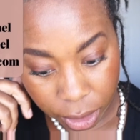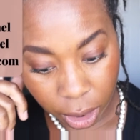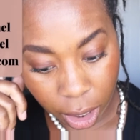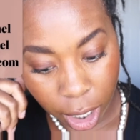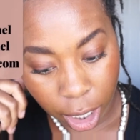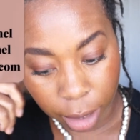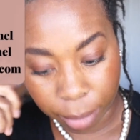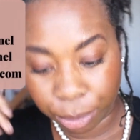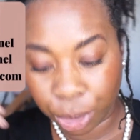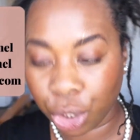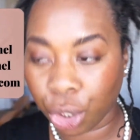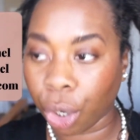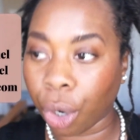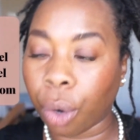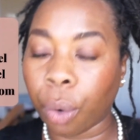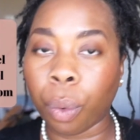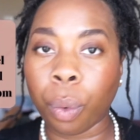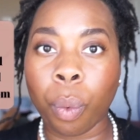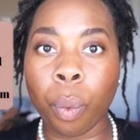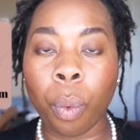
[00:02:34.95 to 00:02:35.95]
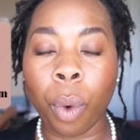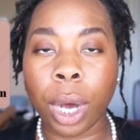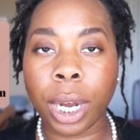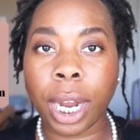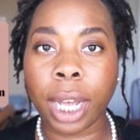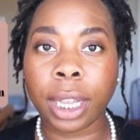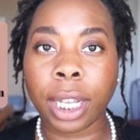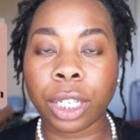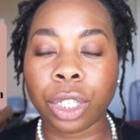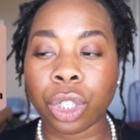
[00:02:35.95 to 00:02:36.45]
Um, so what
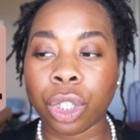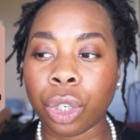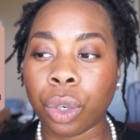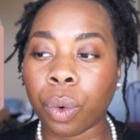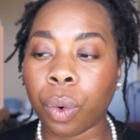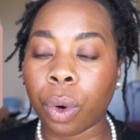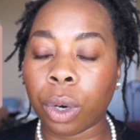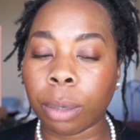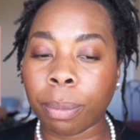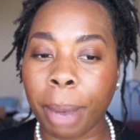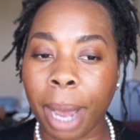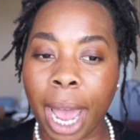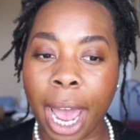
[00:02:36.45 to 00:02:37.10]
I like to do on my